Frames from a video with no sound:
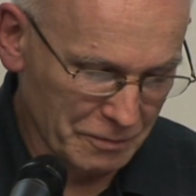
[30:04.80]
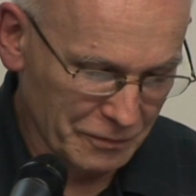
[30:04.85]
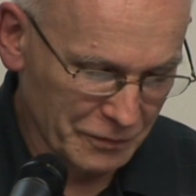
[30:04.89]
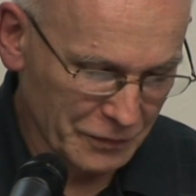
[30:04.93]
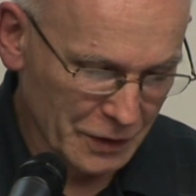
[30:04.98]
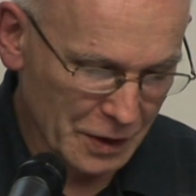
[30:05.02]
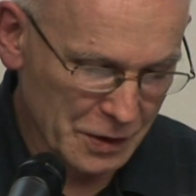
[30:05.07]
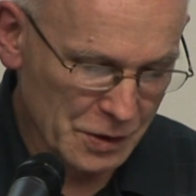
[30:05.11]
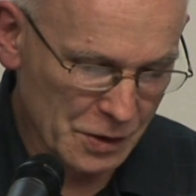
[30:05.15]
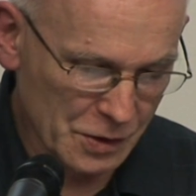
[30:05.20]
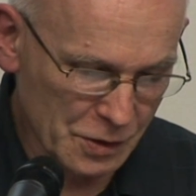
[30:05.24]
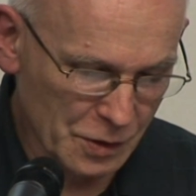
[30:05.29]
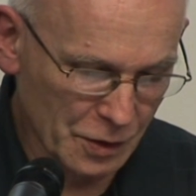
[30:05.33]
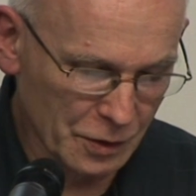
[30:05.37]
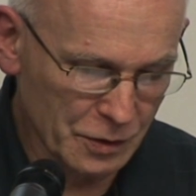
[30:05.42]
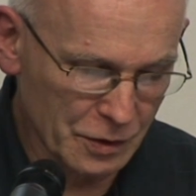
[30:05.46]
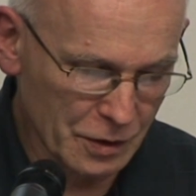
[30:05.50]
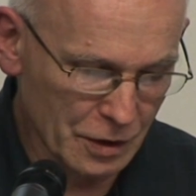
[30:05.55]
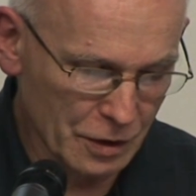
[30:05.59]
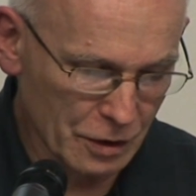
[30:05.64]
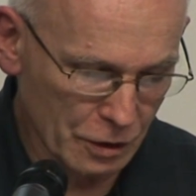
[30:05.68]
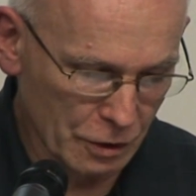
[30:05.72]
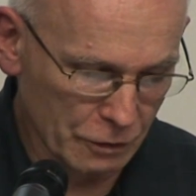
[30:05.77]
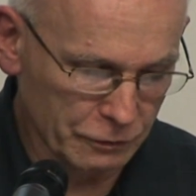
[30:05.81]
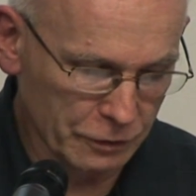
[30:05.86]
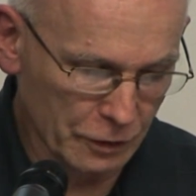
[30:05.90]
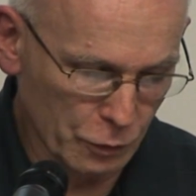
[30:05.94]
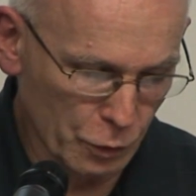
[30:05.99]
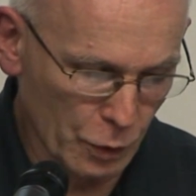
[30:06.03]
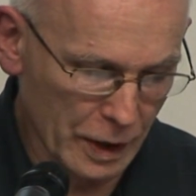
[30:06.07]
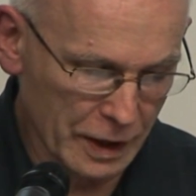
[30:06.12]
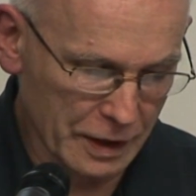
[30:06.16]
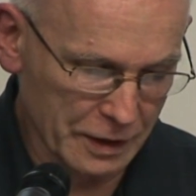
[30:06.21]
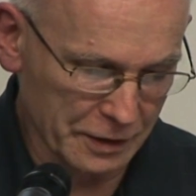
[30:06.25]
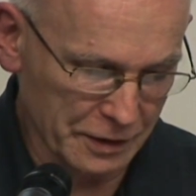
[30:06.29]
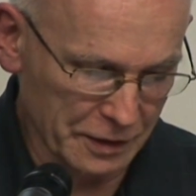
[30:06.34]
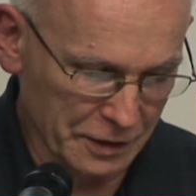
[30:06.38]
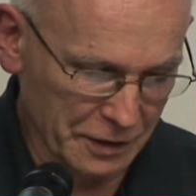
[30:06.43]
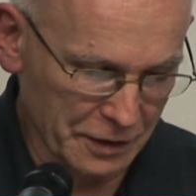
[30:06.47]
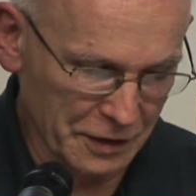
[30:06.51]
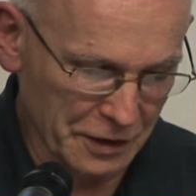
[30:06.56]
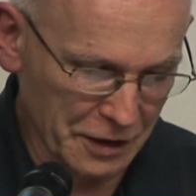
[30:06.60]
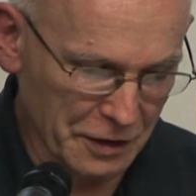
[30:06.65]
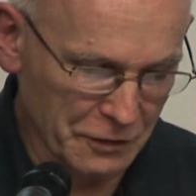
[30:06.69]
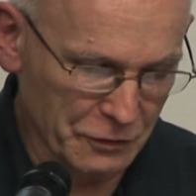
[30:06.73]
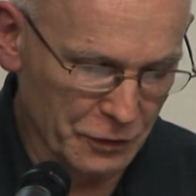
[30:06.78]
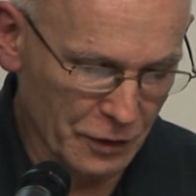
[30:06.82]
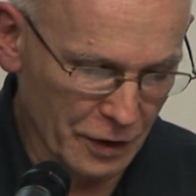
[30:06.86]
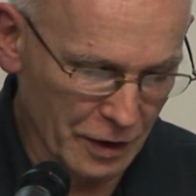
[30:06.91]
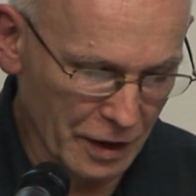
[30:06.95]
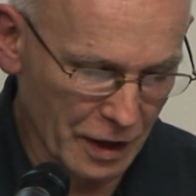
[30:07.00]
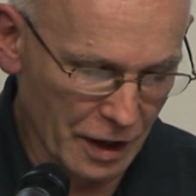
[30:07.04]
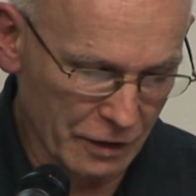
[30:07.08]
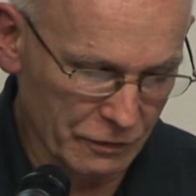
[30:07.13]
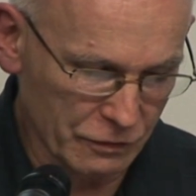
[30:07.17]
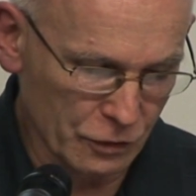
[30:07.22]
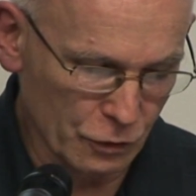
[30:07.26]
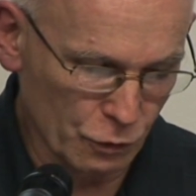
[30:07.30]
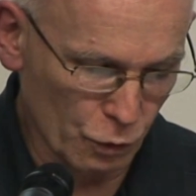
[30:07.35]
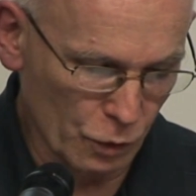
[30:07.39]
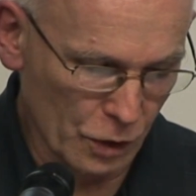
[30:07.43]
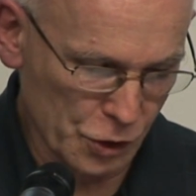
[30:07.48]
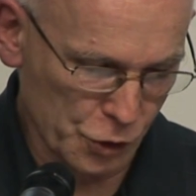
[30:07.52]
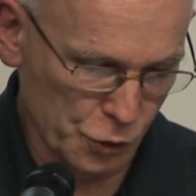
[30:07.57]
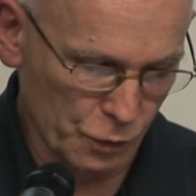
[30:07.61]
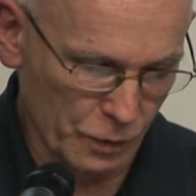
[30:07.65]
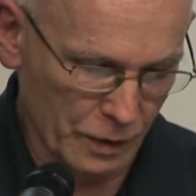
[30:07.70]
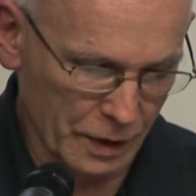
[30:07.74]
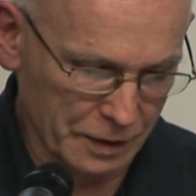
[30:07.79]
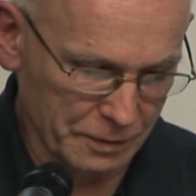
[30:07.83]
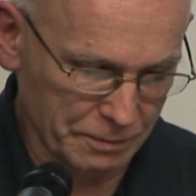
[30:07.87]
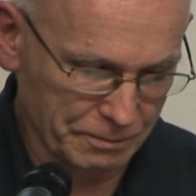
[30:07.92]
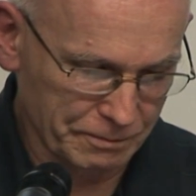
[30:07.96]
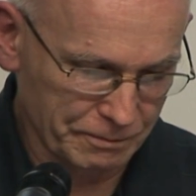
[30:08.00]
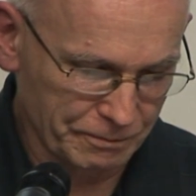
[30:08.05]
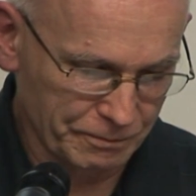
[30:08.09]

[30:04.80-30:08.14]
This is the year of awakening, if there ever was one.